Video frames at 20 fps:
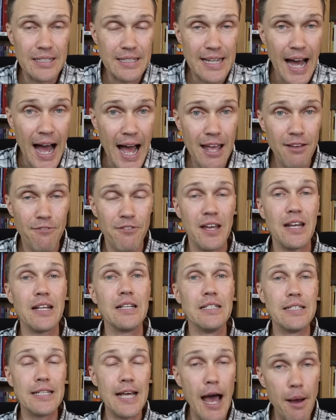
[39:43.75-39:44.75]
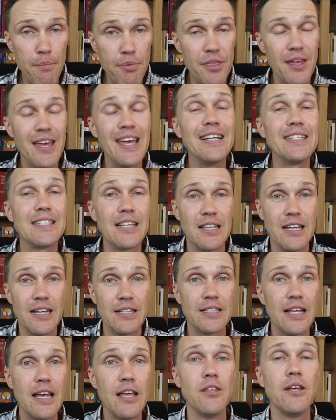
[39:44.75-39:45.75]
diving depth into
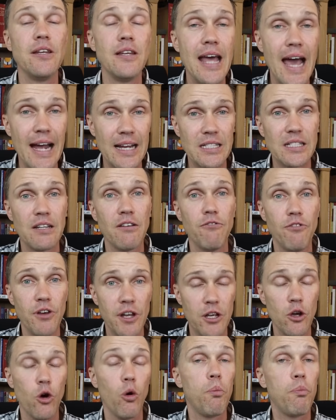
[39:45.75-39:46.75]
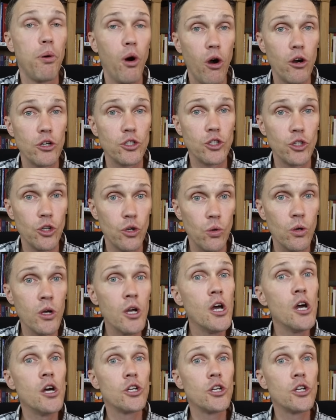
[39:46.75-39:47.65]
this in the next video, part two,